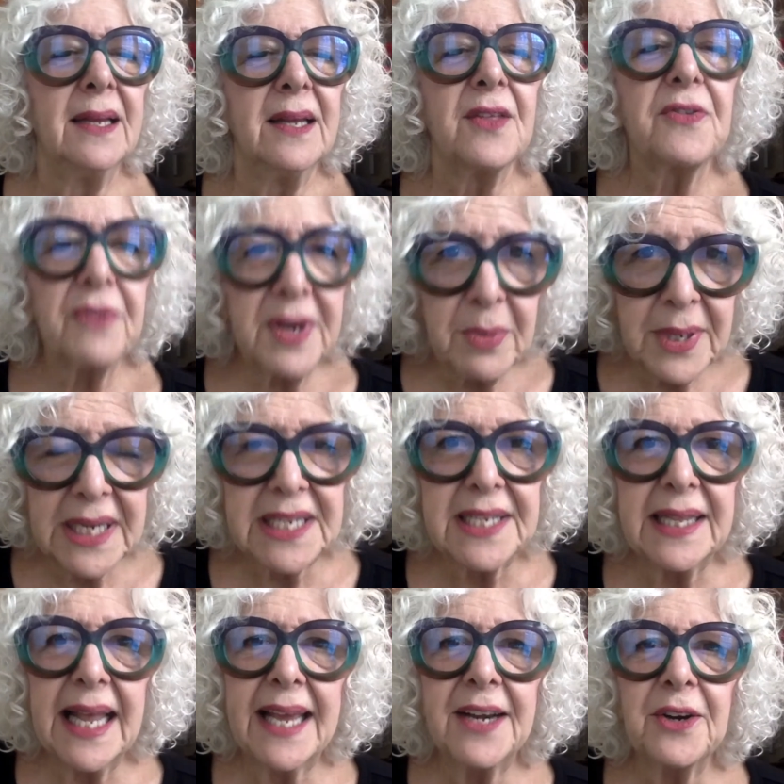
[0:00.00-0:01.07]
3 weeks
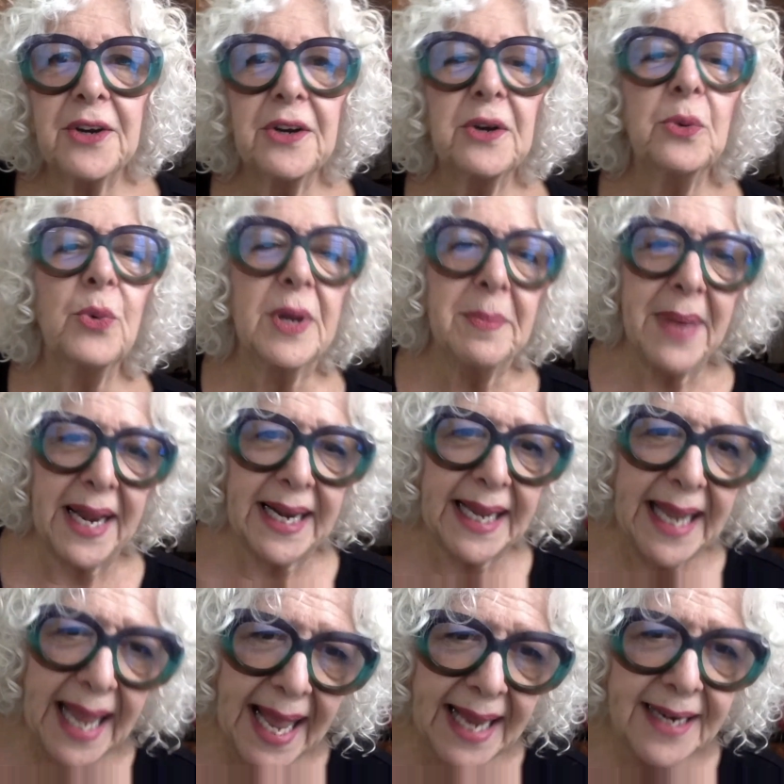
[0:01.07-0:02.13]
later, we met
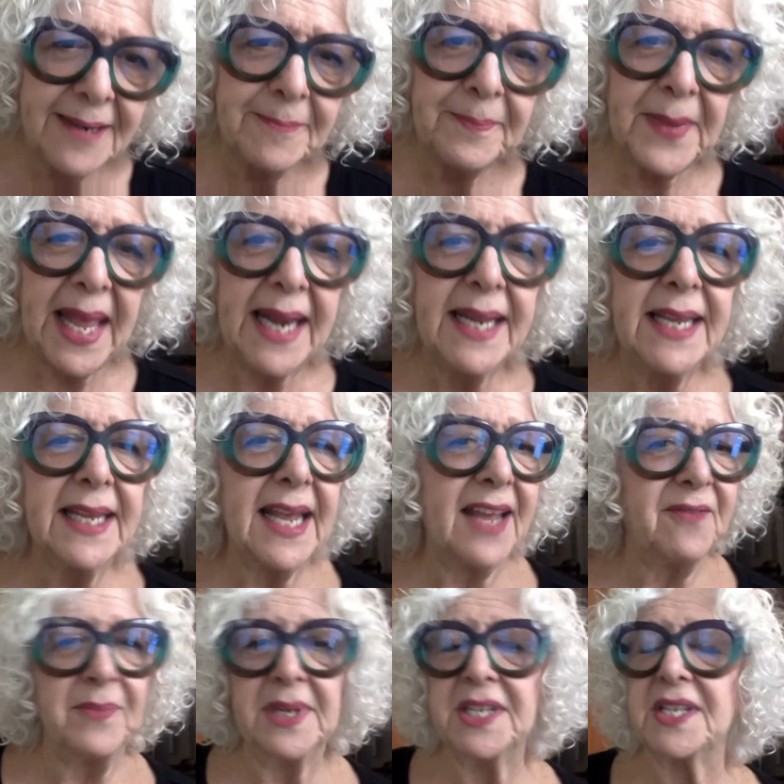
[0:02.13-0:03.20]
again, and he gave
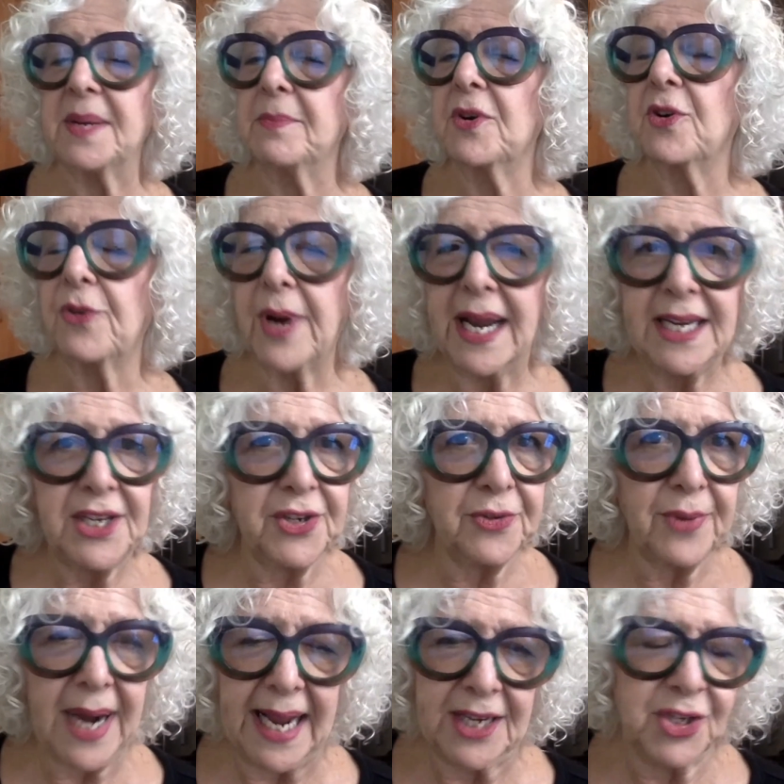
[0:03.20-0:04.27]
me some great
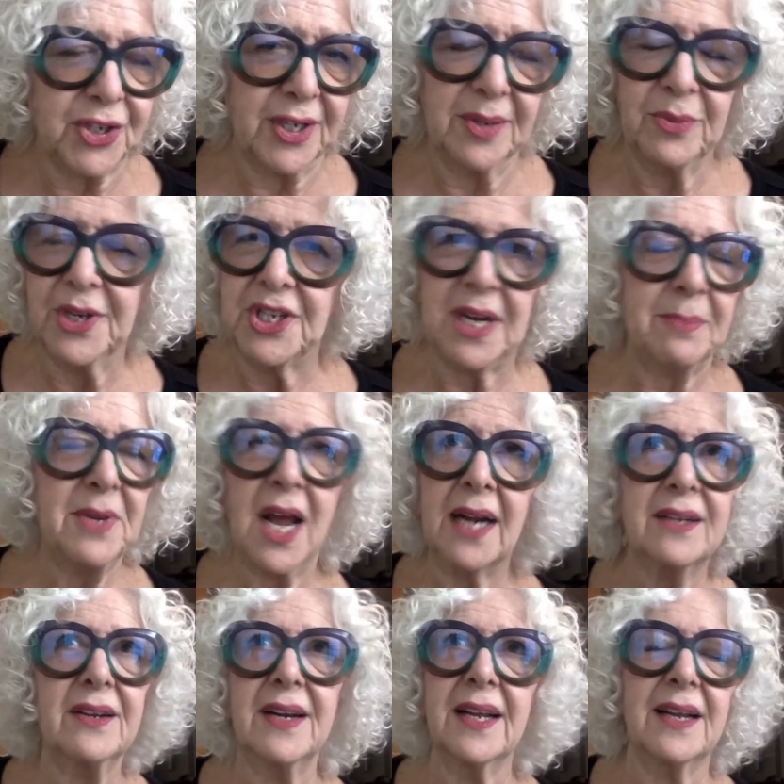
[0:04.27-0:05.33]
direction, which I'm not
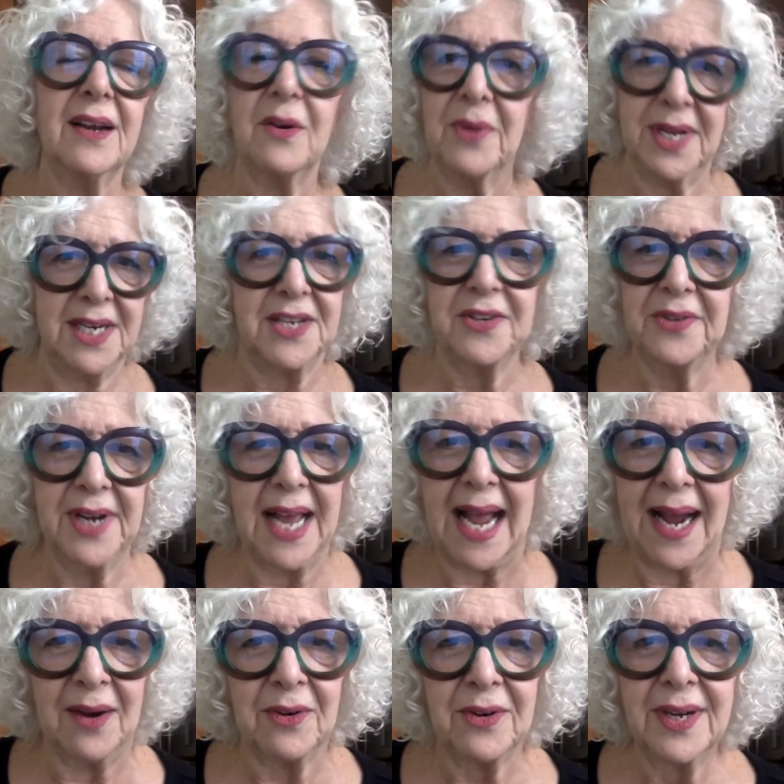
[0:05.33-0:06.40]
going to go into
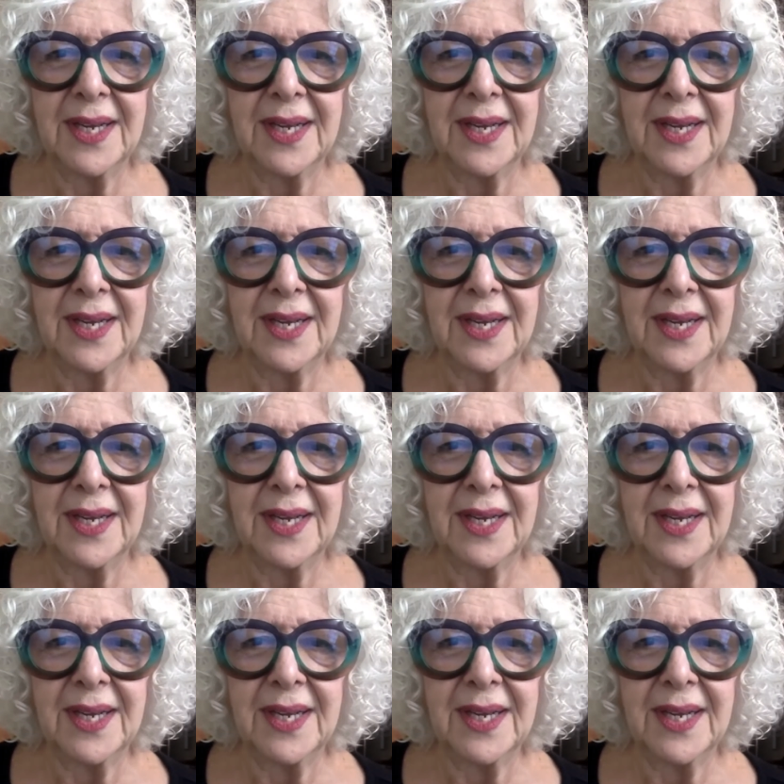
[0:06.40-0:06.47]
now.